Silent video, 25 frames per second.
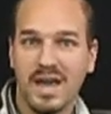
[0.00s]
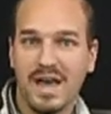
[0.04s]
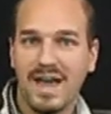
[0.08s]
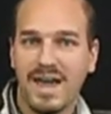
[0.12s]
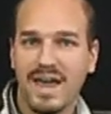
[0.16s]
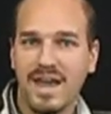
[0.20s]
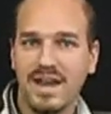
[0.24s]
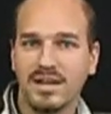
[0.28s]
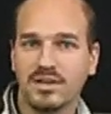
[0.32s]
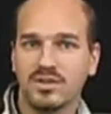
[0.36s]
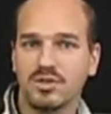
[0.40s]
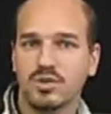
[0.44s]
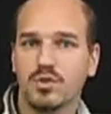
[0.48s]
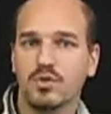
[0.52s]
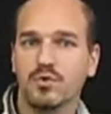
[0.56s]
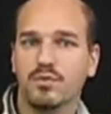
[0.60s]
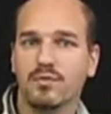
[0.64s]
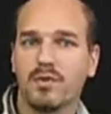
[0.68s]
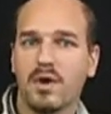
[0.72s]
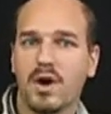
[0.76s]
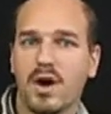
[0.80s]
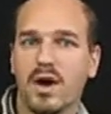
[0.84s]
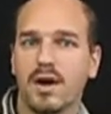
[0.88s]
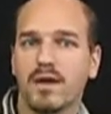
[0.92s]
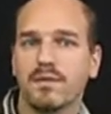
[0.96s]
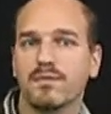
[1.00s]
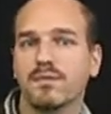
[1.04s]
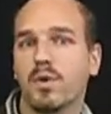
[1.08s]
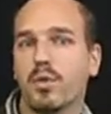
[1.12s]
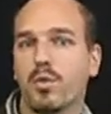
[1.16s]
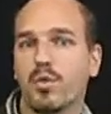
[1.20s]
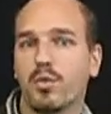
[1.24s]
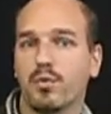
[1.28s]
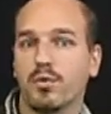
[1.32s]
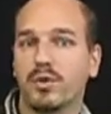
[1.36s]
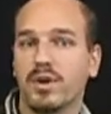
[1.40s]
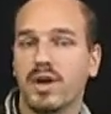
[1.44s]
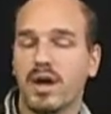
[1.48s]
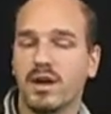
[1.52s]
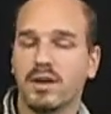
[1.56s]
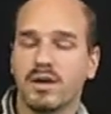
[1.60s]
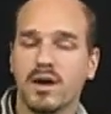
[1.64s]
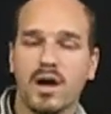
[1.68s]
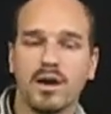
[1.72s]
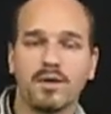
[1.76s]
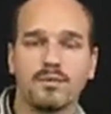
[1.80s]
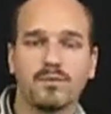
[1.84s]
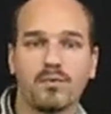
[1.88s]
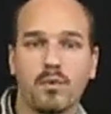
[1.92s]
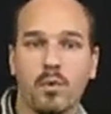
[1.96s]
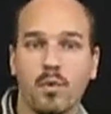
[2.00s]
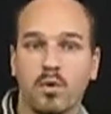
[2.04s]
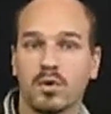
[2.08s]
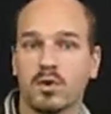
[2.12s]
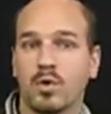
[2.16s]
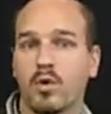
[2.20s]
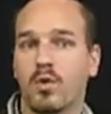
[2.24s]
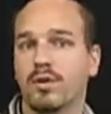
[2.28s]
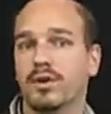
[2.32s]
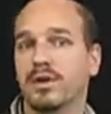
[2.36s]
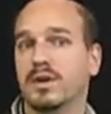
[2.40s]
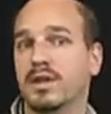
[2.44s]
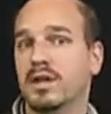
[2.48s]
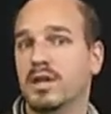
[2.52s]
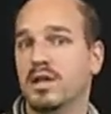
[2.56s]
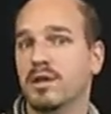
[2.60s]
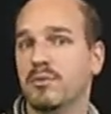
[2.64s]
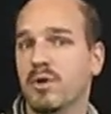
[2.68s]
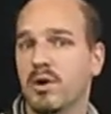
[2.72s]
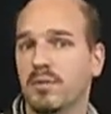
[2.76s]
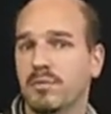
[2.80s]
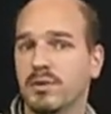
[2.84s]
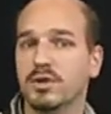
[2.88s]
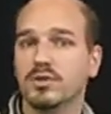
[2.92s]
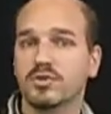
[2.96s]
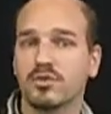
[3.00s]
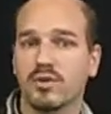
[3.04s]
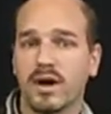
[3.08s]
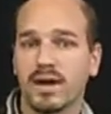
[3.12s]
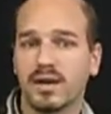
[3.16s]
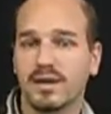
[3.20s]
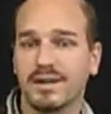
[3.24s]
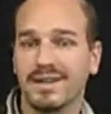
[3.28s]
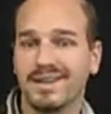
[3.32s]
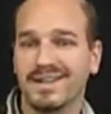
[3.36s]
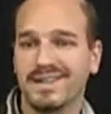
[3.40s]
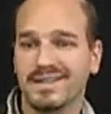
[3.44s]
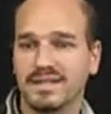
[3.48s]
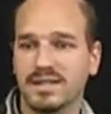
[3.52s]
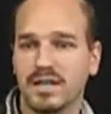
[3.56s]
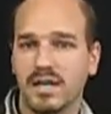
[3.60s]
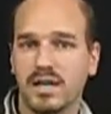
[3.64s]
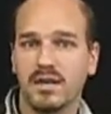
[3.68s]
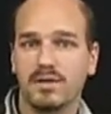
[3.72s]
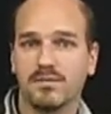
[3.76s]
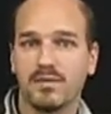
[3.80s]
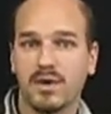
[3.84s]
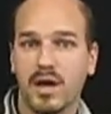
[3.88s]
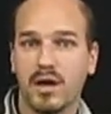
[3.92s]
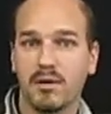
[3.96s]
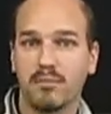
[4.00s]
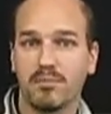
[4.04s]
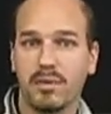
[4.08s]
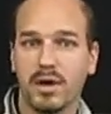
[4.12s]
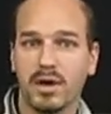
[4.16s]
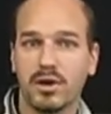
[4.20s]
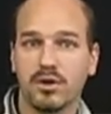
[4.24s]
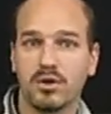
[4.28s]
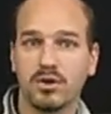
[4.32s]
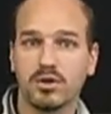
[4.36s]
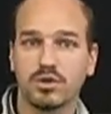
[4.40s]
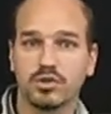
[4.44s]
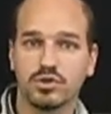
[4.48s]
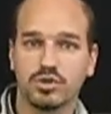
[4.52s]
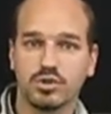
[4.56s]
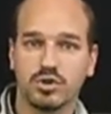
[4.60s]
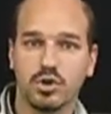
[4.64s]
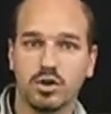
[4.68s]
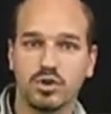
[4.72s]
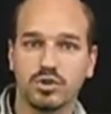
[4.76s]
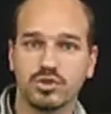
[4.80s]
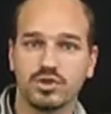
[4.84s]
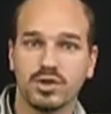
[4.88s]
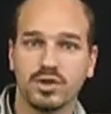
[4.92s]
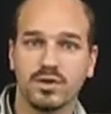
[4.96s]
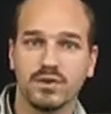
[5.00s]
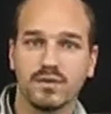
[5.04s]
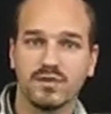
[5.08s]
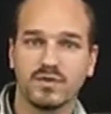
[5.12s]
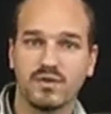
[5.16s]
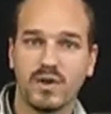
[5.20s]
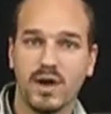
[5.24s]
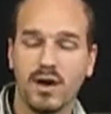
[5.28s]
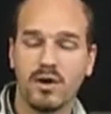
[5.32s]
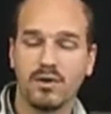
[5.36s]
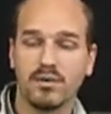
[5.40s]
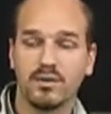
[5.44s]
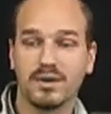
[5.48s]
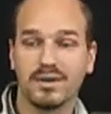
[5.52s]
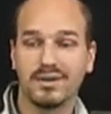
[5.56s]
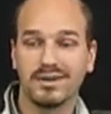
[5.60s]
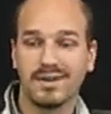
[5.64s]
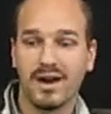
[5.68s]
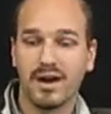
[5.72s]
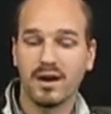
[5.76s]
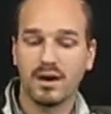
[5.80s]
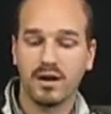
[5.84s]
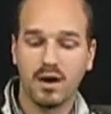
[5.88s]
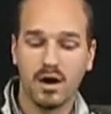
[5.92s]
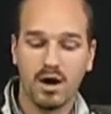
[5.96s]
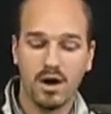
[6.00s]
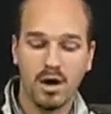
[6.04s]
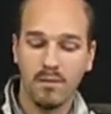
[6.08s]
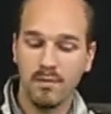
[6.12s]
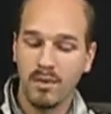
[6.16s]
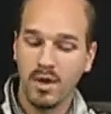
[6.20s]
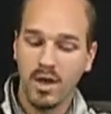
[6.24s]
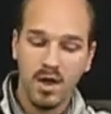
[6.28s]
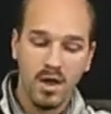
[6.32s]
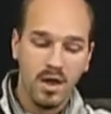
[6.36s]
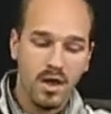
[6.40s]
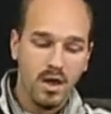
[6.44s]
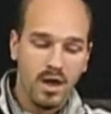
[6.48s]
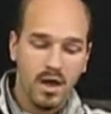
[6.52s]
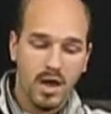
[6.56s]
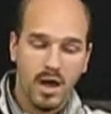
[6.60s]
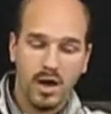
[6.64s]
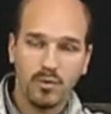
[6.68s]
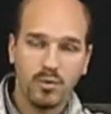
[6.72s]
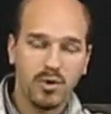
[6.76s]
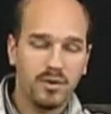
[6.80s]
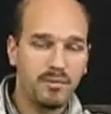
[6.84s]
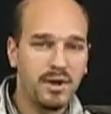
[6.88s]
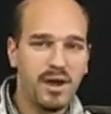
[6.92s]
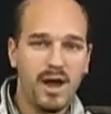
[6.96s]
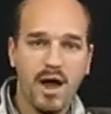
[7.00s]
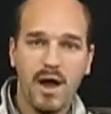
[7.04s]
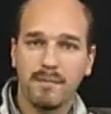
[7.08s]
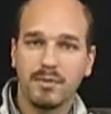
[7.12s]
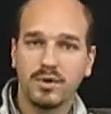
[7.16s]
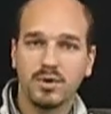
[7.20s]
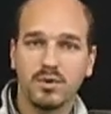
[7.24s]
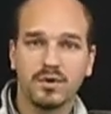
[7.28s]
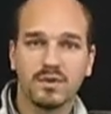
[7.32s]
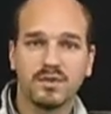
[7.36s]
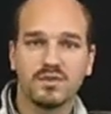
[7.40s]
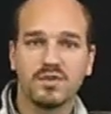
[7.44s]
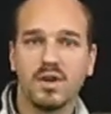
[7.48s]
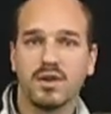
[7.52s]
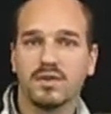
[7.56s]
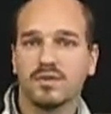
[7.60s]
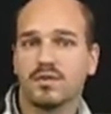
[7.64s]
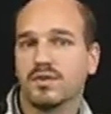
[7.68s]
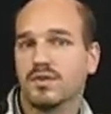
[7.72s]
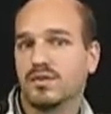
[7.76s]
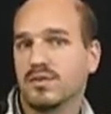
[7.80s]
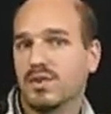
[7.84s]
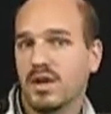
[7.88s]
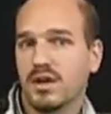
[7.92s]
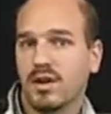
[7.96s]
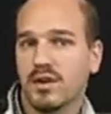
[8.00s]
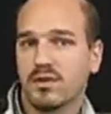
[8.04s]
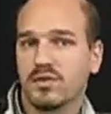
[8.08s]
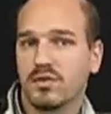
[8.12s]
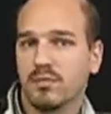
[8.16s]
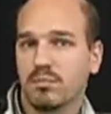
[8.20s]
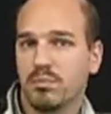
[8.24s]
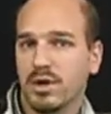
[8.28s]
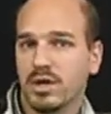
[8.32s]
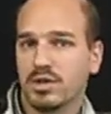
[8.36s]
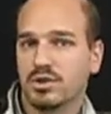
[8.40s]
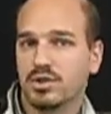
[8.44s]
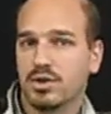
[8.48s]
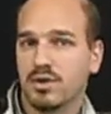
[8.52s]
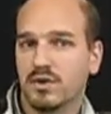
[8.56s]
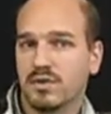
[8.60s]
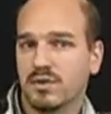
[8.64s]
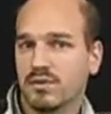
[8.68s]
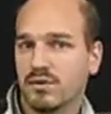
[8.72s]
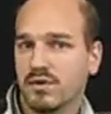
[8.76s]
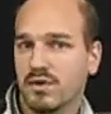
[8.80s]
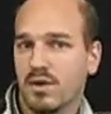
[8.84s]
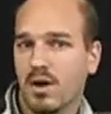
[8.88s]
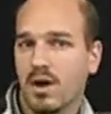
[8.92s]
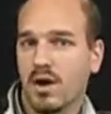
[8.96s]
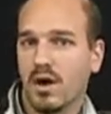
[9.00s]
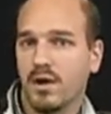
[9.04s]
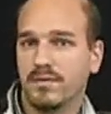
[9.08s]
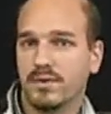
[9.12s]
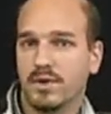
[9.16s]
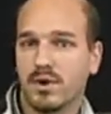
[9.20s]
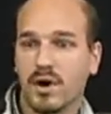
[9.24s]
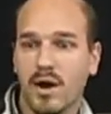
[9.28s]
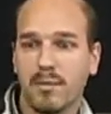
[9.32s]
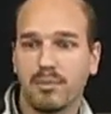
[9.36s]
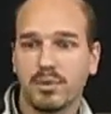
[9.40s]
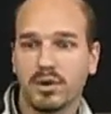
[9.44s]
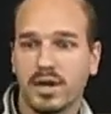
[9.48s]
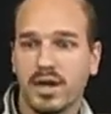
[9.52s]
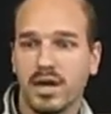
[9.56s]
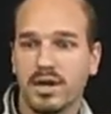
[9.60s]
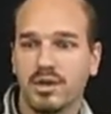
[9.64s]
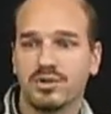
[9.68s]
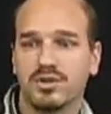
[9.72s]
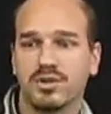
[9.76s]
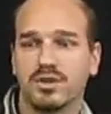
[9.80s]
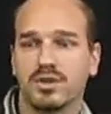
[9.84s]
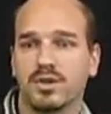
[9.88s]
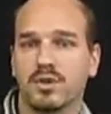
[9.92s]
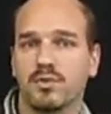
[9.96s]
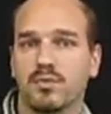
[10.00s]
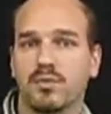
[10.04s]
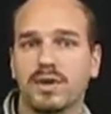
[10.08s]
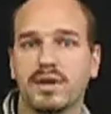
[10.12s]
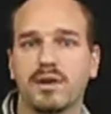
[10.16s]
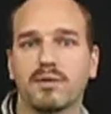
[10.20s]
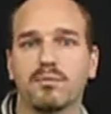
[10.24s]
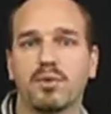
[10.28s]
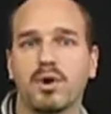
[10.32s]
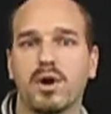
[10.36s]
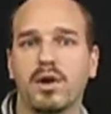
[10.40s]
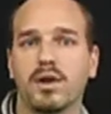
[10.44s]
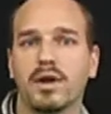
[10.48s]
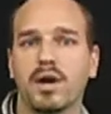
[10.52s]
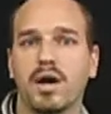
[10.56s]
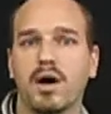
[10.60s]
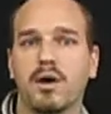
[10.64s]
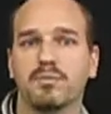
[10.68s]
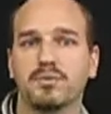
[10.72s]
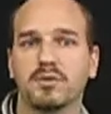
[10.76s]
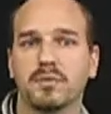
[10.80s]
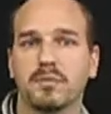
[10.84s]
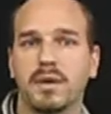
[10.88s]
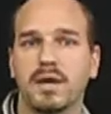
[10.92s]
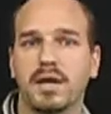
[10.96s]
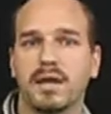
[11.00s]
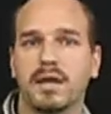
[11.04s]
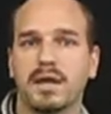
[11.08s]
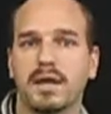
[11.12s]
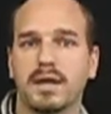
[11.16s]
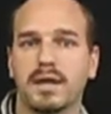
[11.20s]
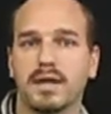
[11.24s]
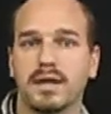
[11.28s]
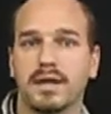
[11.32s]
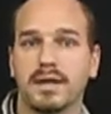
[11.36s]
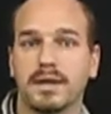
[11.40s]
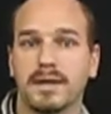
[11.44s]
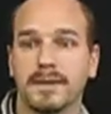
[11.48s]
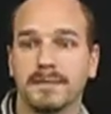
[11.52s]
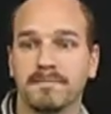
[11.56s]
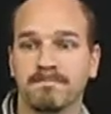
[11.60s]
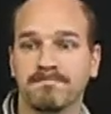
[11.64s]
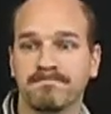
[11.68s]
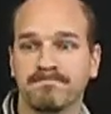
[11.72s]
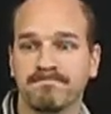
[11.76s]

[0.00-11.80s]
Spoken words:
877-825-3894, or you can email me directly, dave@betterchurchsound.com, and we'd be happy to assist. Send us some pictures of your application and we can probably help to make a